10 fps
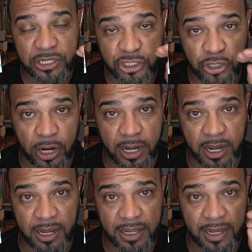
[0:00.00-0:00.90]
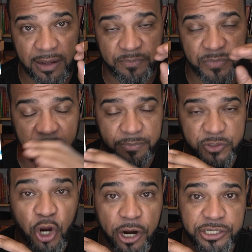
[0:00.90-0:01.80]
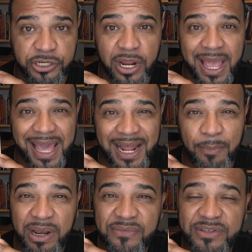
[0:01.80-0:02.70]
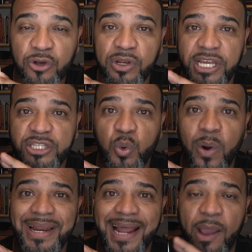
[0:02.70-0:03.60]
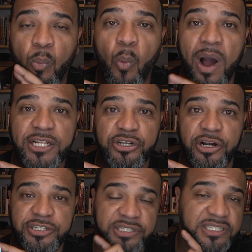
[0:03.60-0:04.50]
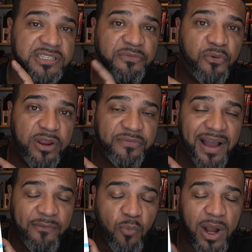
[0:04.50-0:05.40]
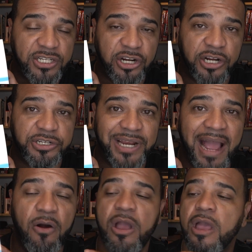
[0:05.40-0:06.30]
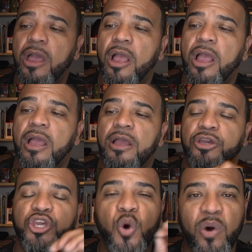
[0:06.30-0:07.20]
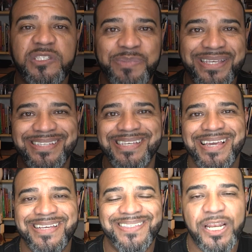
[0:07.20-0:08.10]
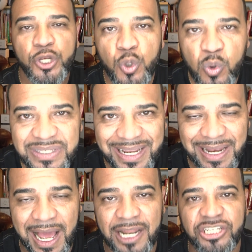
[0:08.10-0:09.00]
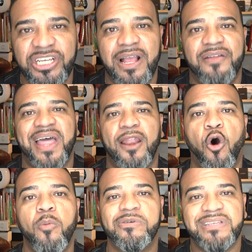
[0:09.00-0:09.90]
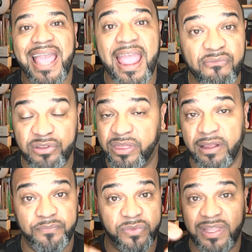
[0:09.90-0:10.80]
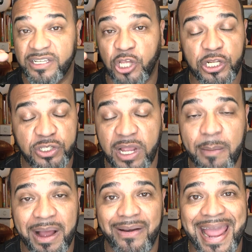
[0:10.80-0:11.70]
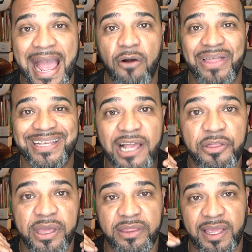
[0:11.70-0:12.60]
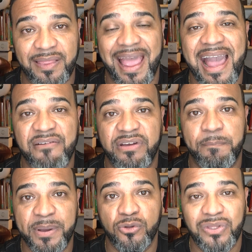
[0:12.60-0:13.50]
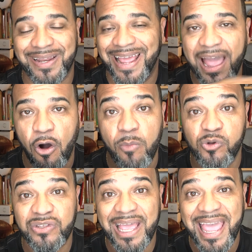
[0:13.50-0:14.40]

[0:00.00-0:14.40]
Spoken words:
charger, and I believe it's only a 29-watt charger. This is a 45-watt charger. Now, USB-C is the new technology that almost everything that's starting to come out now, that's how they have it built in. Almost